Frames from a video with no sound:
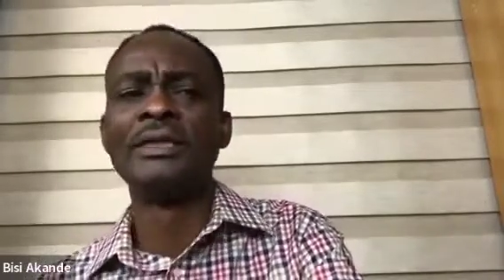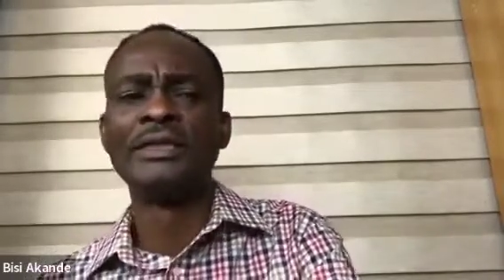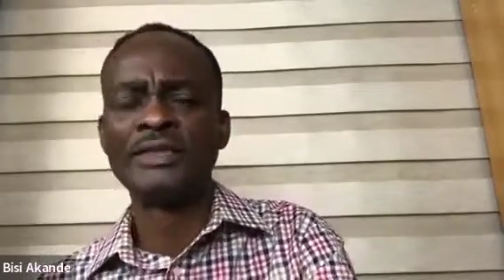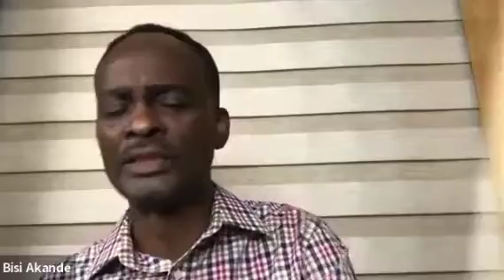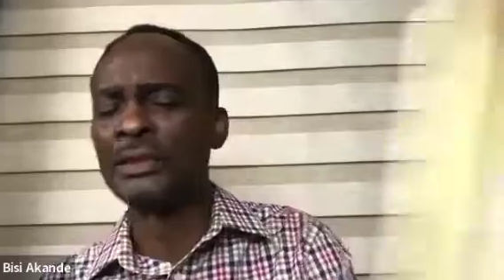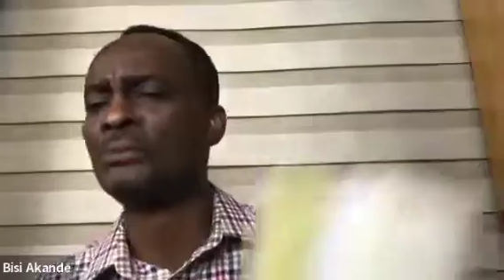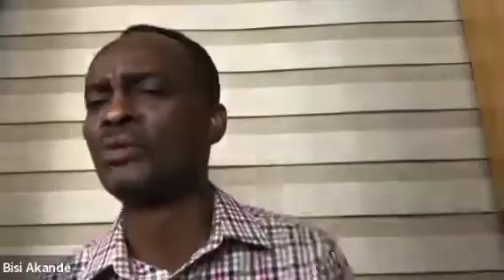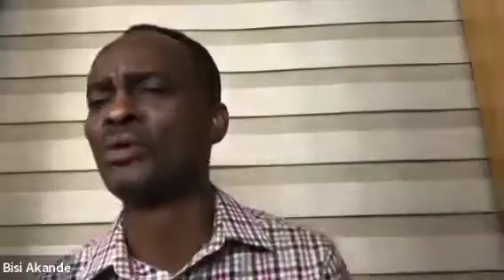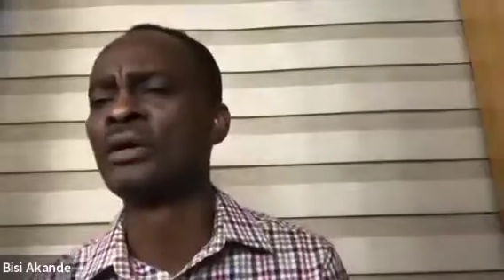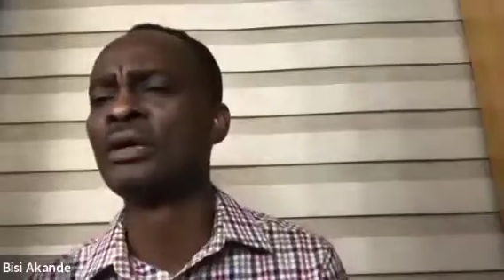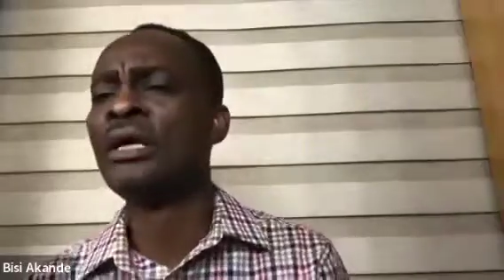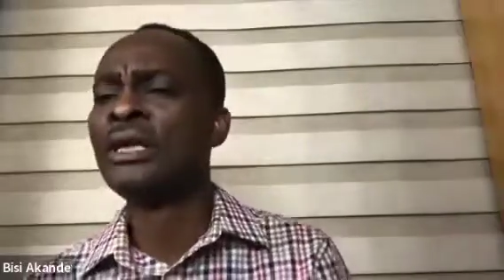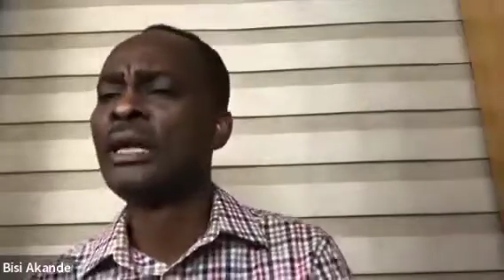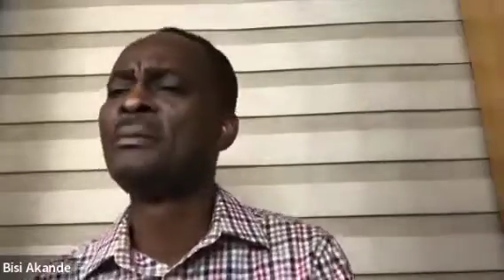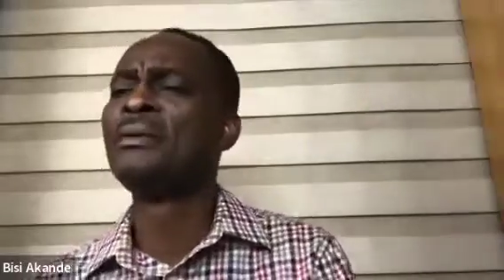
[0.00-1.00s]
Jim Rohn.
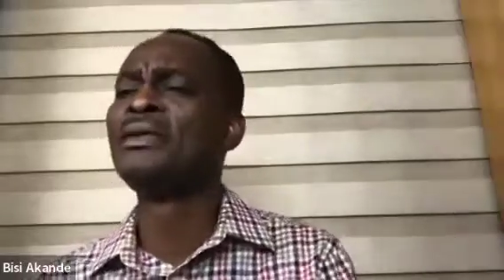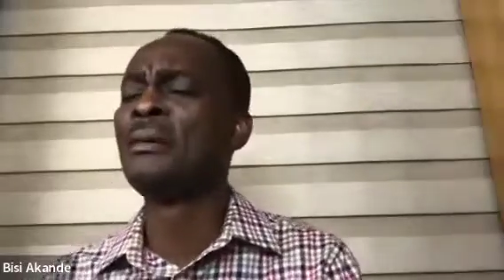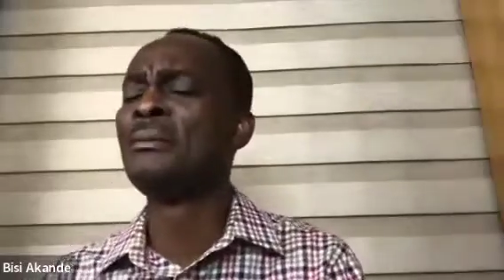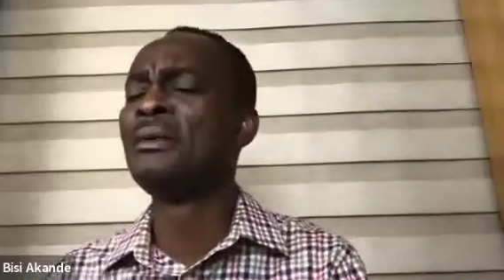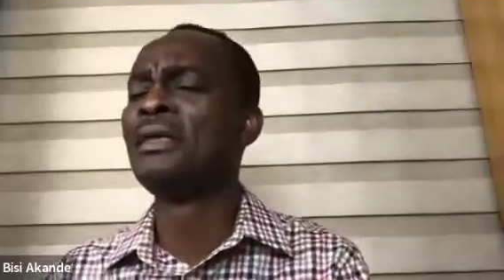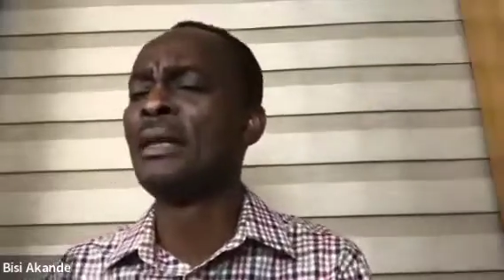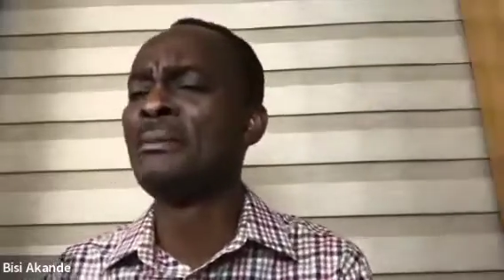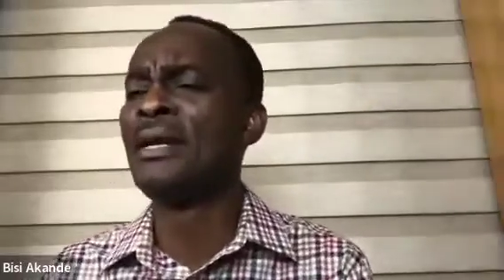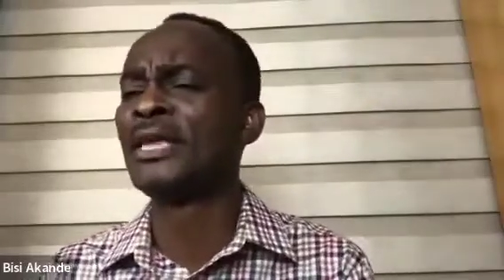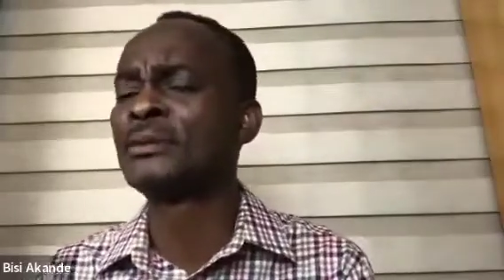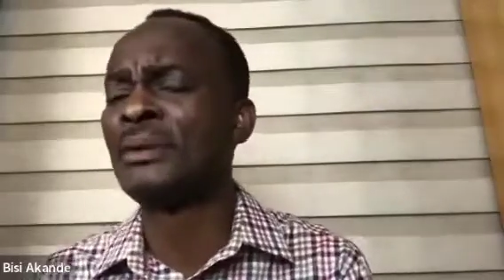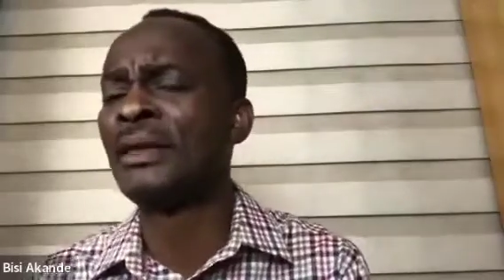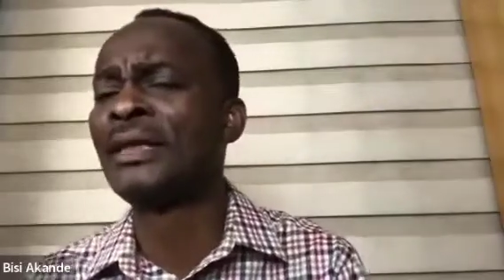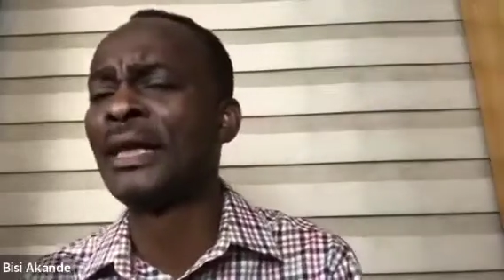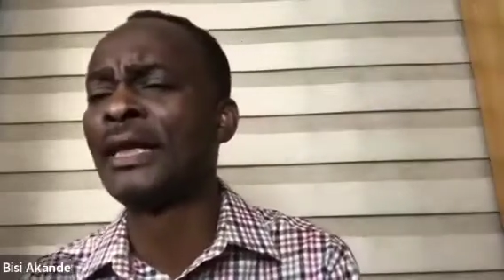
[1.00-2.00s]
Let me
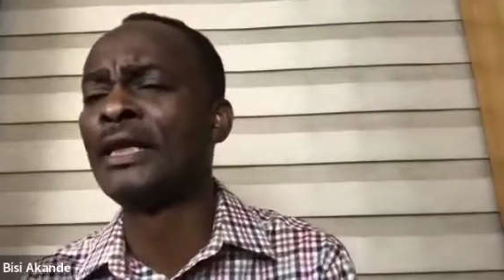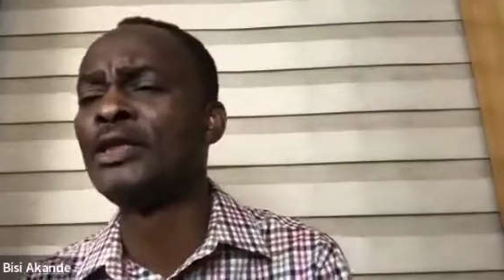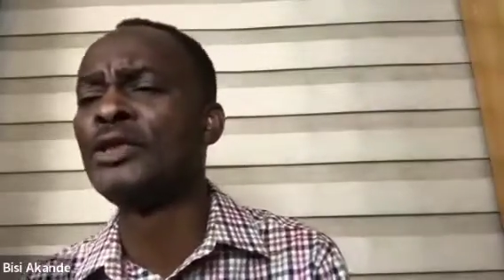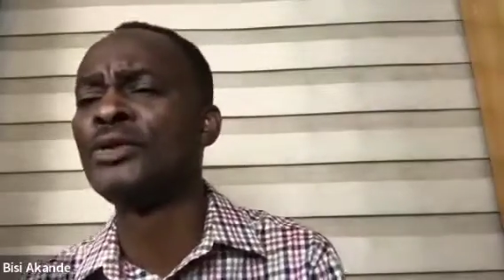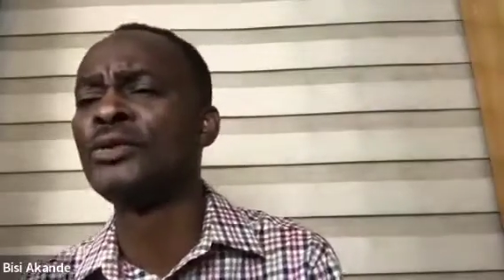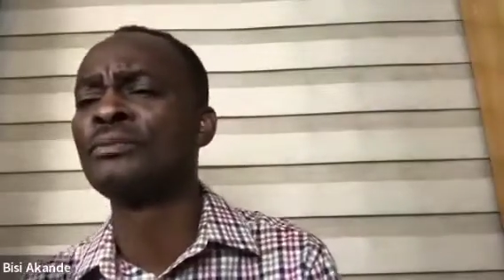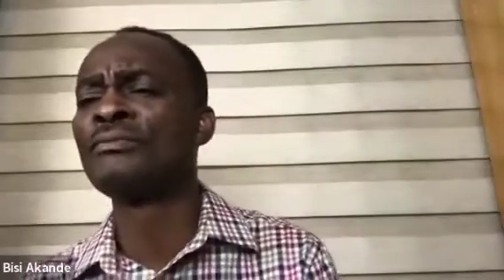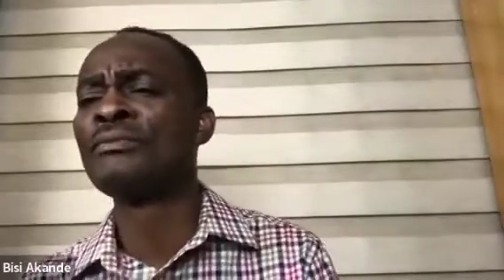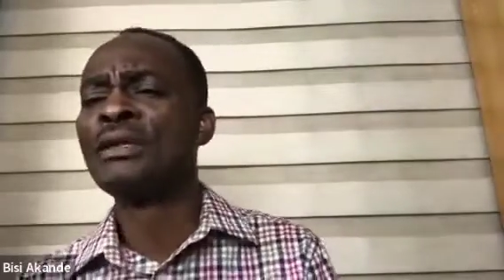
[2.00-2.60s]
explain that a little.